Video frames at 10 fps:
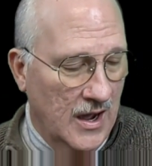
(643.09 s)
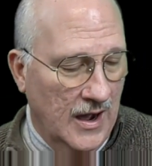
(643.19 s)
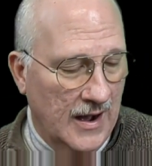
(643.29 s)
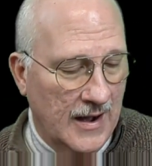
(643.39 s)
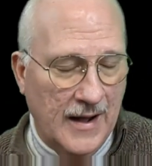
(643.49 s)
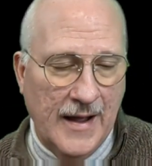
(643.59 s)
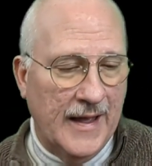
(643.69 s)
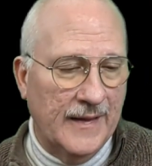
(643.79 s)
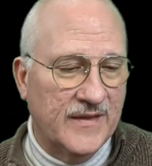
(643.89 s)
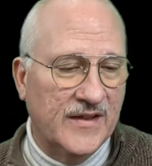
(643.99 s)

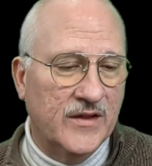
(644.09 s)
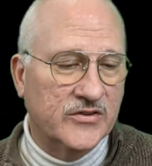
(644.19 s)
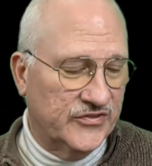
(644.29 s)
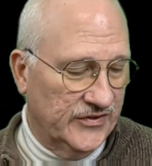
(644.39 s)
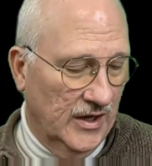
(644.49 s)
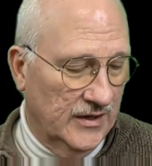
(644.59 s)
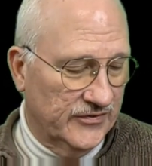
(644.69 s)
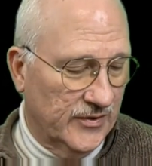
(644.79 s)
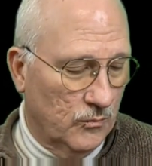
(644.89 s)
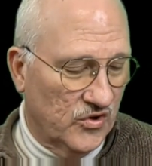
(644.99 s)
And then there's
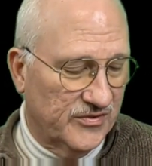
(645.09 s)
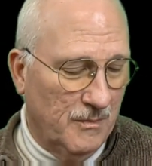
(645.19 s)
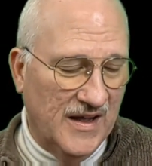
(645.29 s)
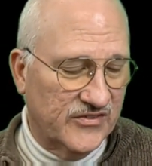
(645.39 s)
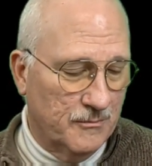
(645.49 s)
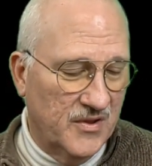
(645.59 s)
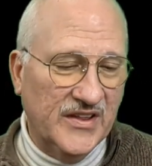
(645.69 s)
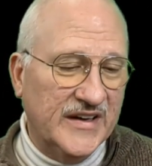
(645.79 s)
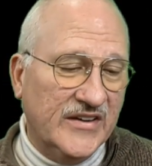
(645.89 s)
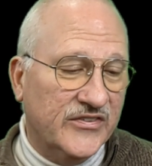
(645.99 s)
some
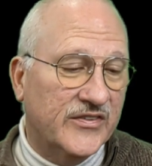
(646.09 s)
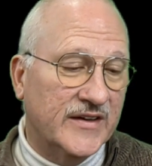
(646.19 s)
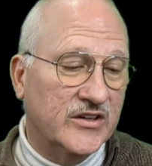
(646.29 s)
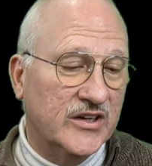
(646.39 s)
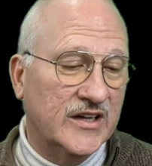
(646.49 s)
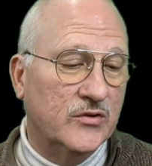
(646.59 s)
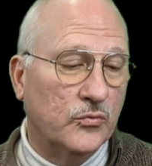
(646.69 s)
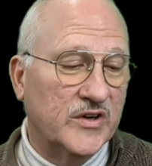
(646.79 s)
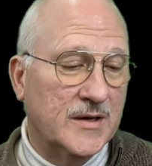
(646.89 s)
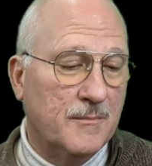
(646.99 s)
responsibilities that you need to
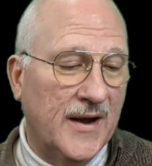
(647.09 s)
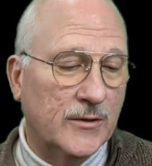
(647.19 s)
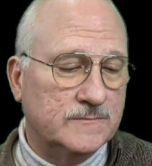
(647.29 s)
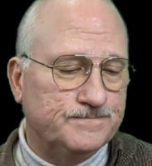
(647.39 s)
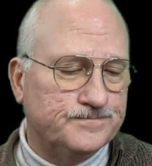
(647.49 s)
read about.